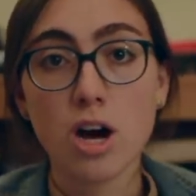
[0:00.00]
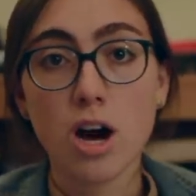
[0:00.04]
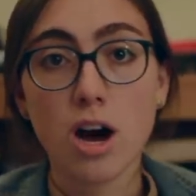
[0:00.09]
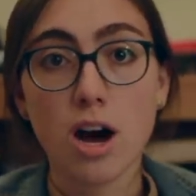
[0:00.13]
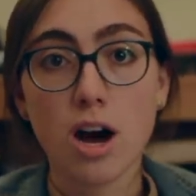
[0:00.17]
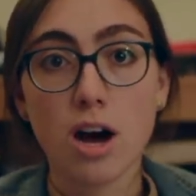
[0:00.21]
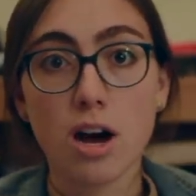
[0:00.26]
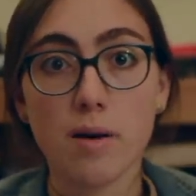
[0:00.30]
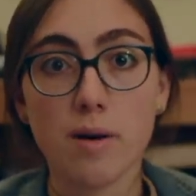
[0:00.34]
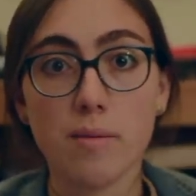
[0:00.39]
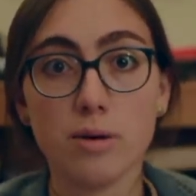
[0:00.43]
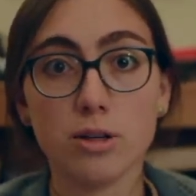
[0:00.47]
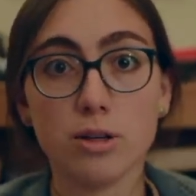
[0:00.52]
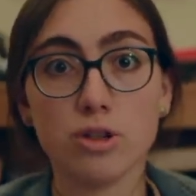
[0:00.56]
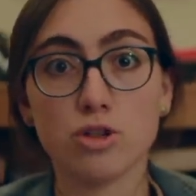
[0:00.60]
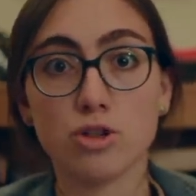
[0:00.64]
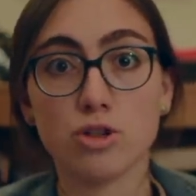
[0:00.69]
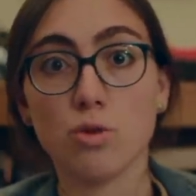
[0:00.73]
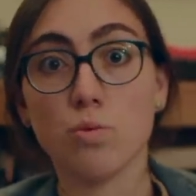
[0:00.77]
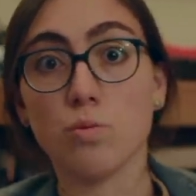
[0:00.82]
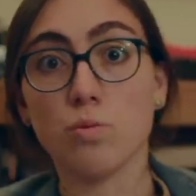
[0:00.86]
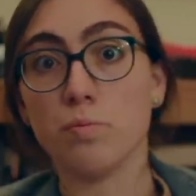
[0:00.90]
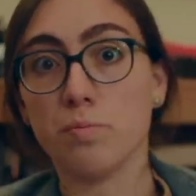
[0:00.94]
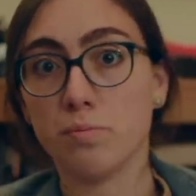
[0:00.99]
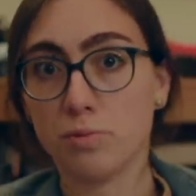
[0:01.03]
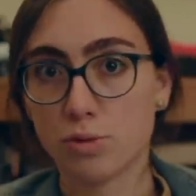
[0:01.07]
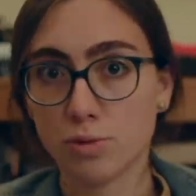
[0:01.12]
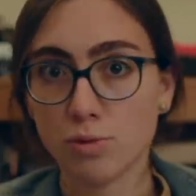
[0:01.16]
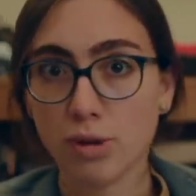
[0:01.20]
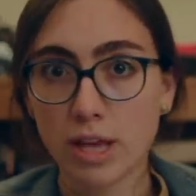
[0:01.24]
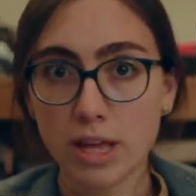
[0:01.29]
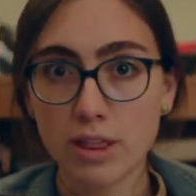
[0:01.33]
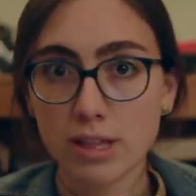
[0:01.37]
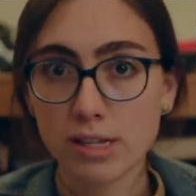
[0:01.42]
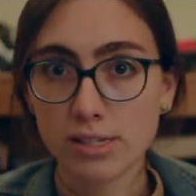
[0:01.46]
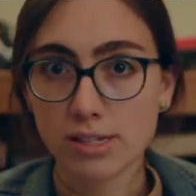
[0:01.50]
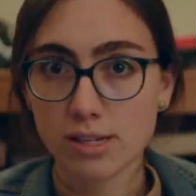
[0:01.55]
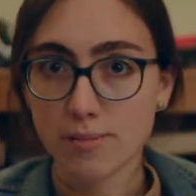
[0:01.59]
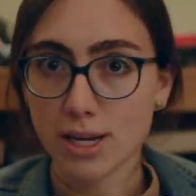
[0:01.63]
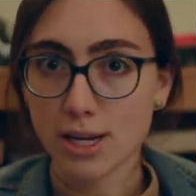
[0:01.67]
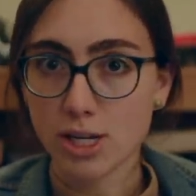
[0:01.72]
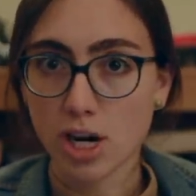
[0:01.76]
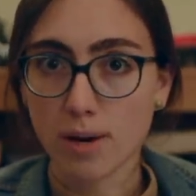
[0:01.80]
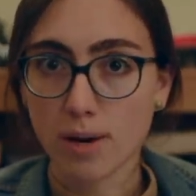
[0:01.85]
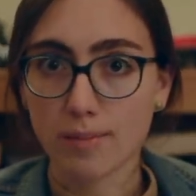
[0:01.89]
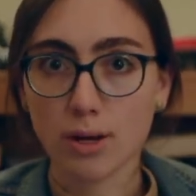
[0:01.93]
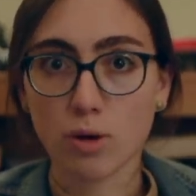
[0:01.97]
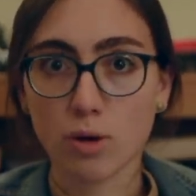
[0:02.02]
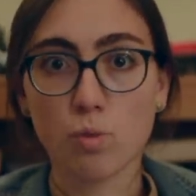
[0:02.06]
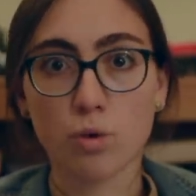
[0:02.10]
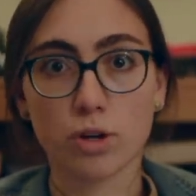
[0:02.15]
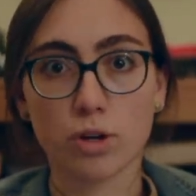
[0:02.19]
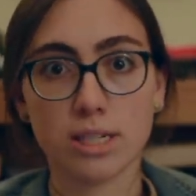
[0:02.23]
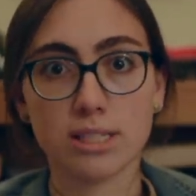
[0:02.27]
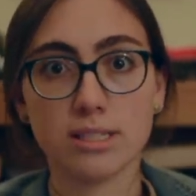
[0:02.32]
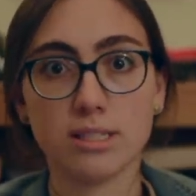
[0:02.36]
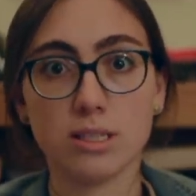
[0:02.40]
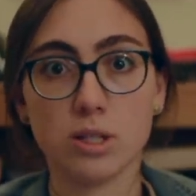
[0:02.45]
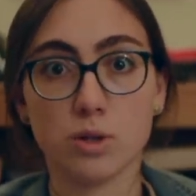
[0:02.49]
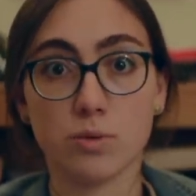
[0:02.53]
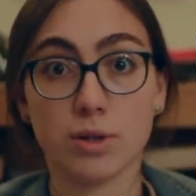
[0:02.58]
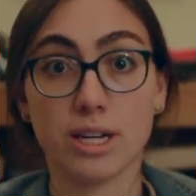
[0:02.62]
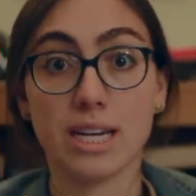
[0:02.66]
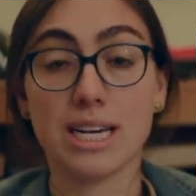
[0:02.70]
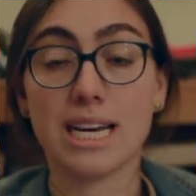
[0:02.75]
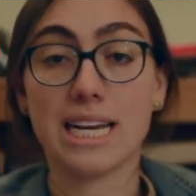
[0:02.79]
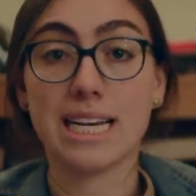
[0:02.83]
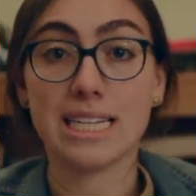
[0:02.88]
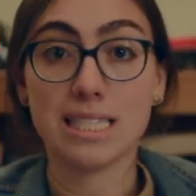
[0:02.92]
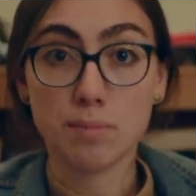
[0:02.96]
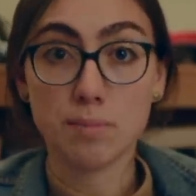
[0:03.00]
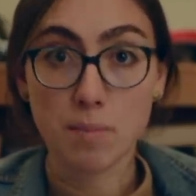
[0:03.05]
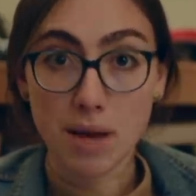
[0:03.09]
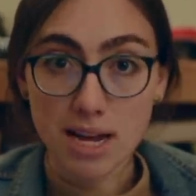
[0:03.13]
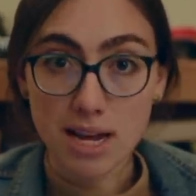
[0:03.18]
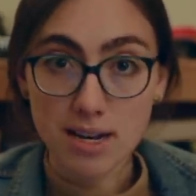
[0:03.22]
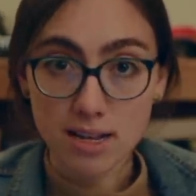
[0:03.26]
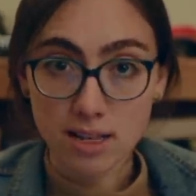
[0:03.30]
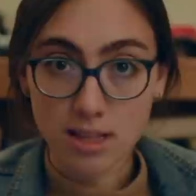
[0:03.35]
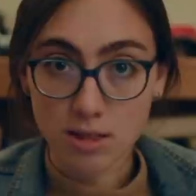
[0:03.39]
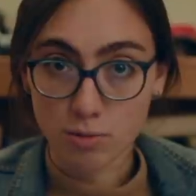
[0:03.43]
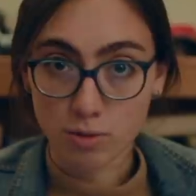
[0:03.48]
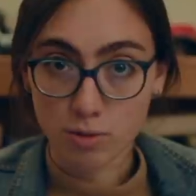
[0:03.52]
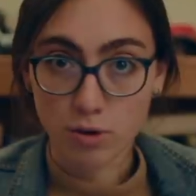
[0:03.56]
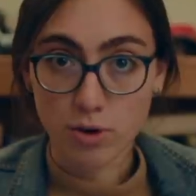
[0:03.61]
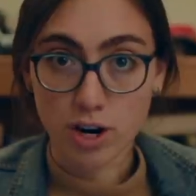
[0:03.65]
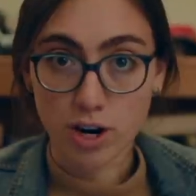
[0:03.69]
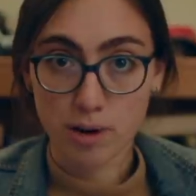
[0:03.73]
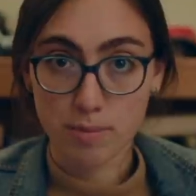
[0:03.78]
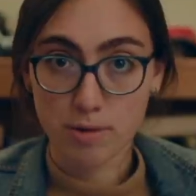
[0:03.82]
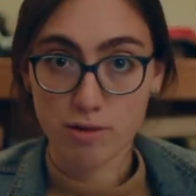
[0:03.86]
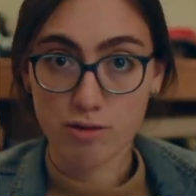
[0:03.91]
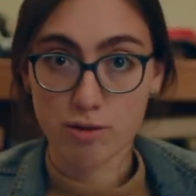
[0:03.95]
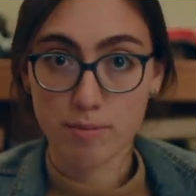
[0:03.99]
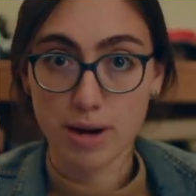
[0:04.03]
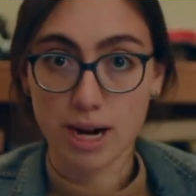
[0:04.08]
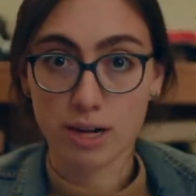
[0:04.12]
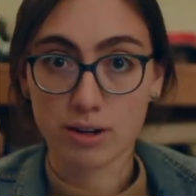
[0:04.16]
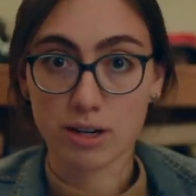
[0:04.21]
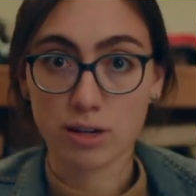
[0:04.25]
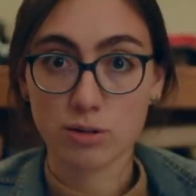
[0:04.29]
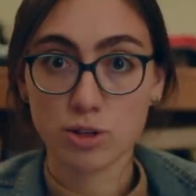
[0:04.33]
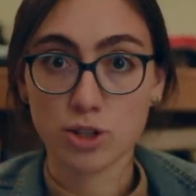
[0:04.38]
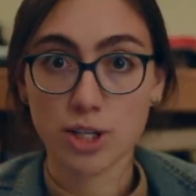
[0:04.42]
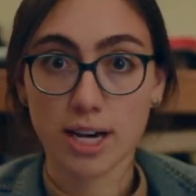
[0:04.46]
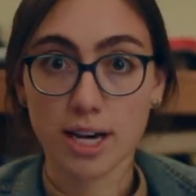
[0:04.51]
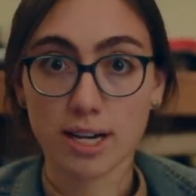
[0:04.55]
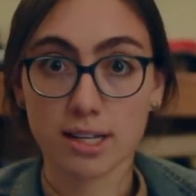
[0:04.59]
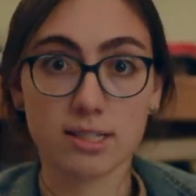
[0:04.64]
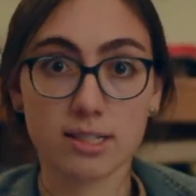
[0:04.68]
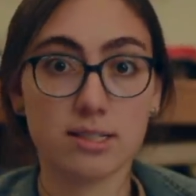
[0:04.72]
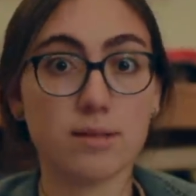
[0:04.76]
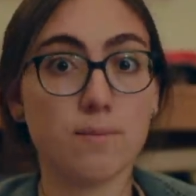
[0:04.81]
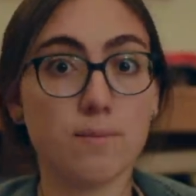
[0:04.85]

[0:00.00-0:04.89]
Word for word: Um, so in this debate topic, we're considering expanding the requirement for background checks,